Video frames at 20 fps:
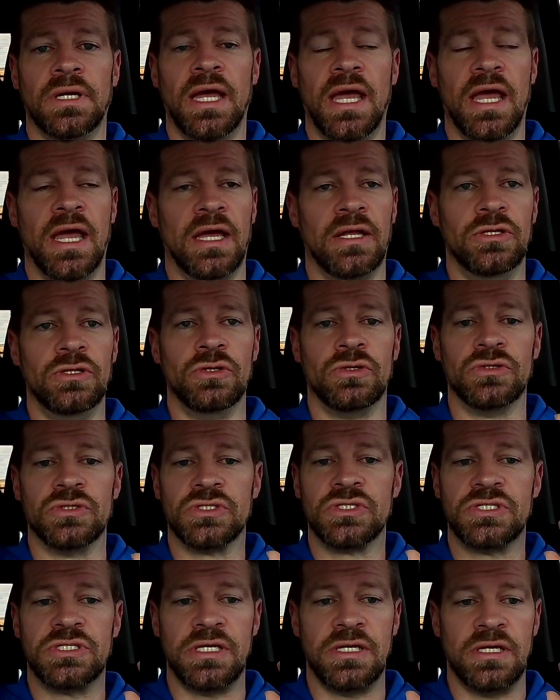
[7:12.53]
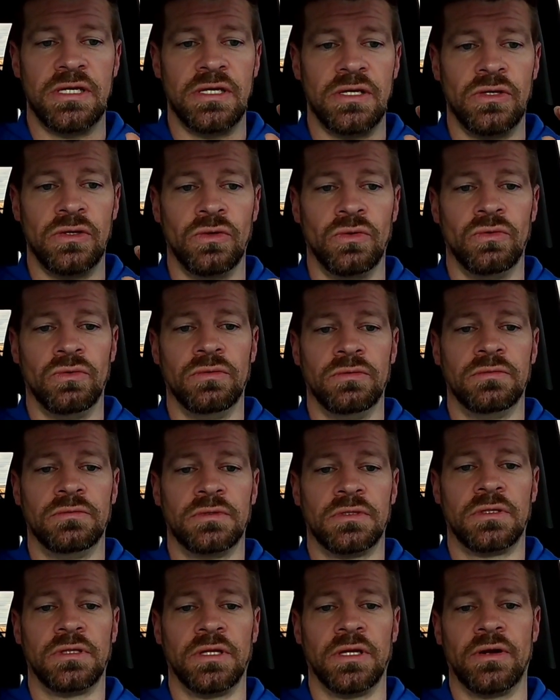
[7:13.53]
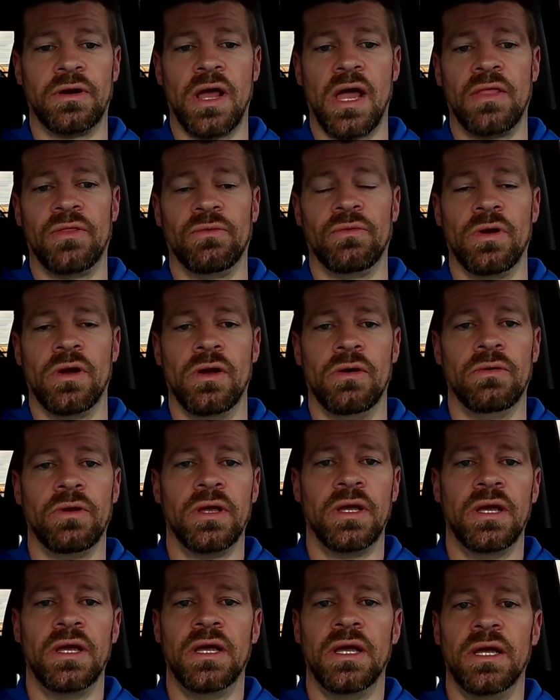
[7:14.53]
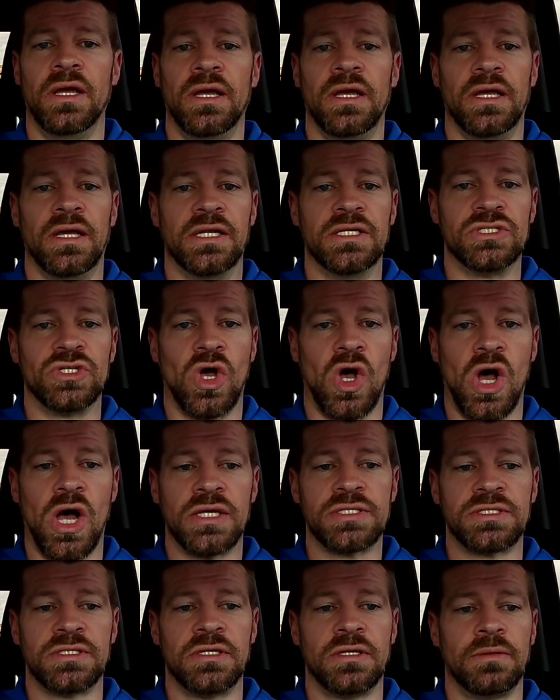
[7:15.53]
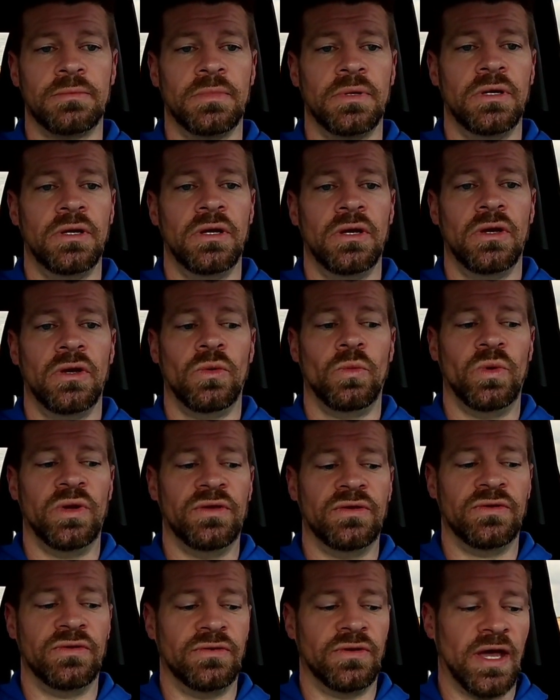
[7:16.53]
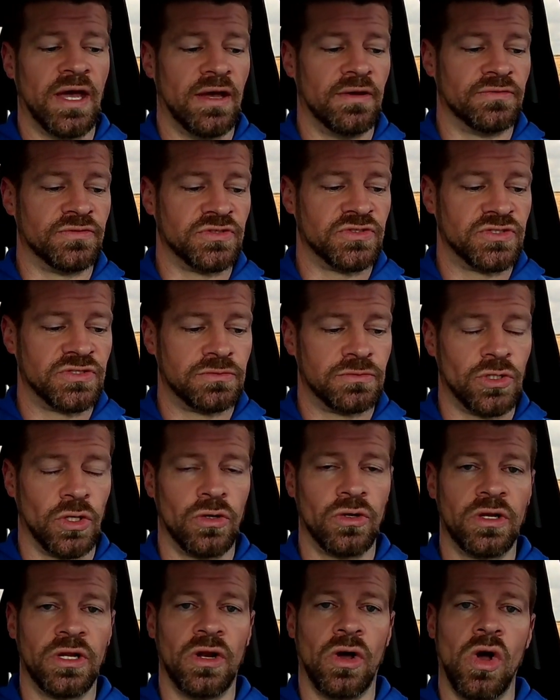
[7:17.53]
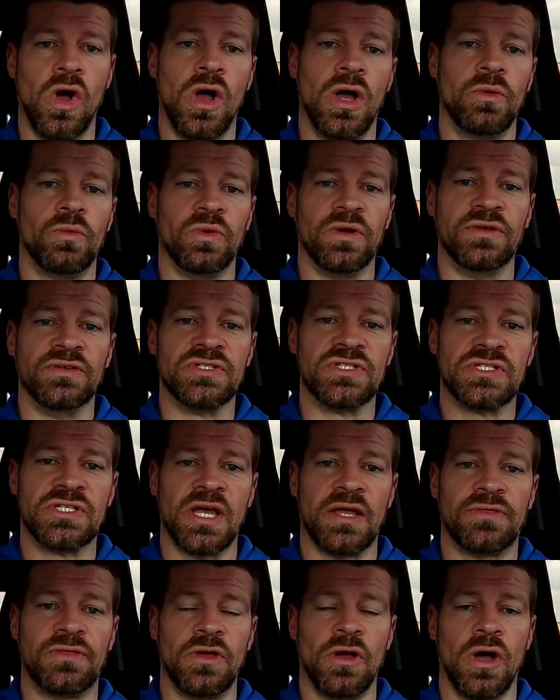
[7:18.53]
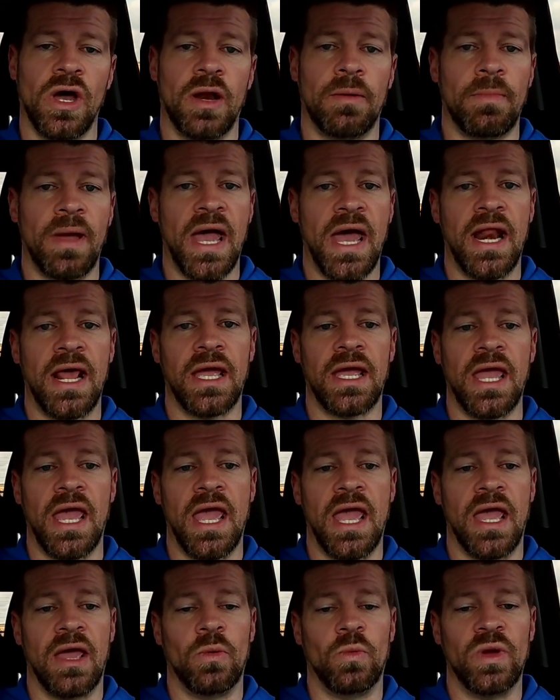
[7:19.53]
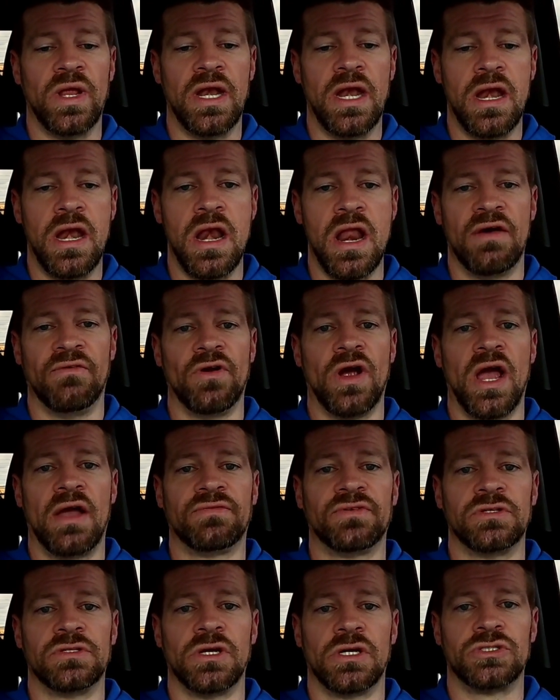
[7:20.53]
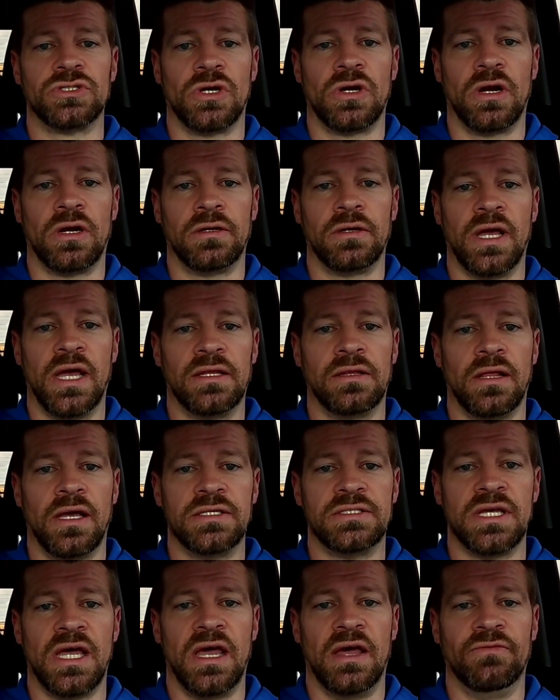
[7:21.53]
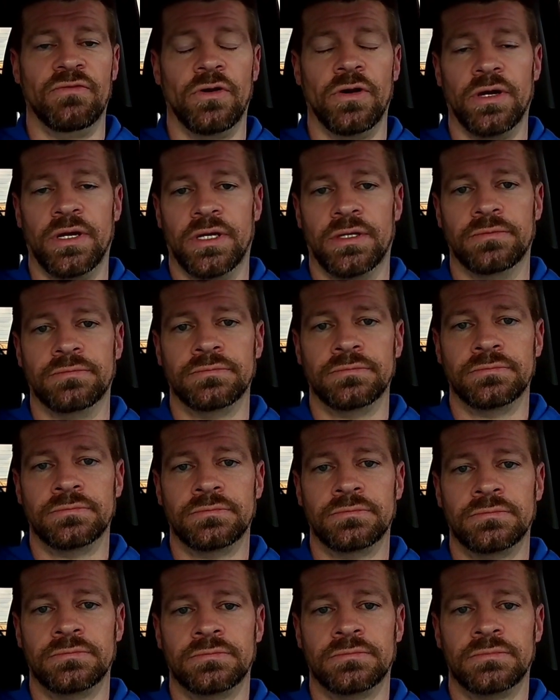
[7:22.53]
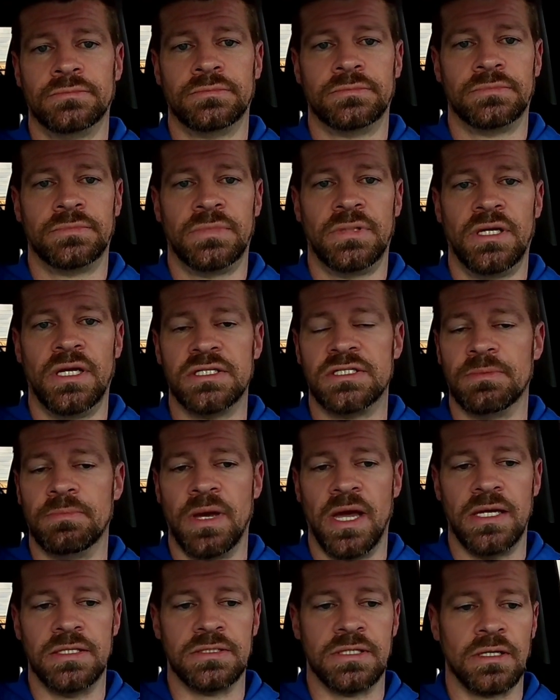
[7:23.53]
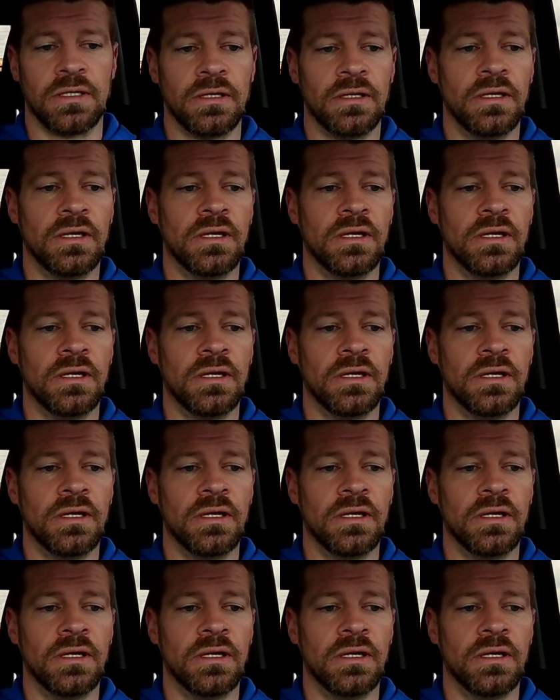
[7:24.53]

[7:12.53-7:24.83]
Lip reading: And you can see clear down the road. It is awesome. We have turned it on, we set the automatic, and we never have to touch our headlights ever again. It's amazing.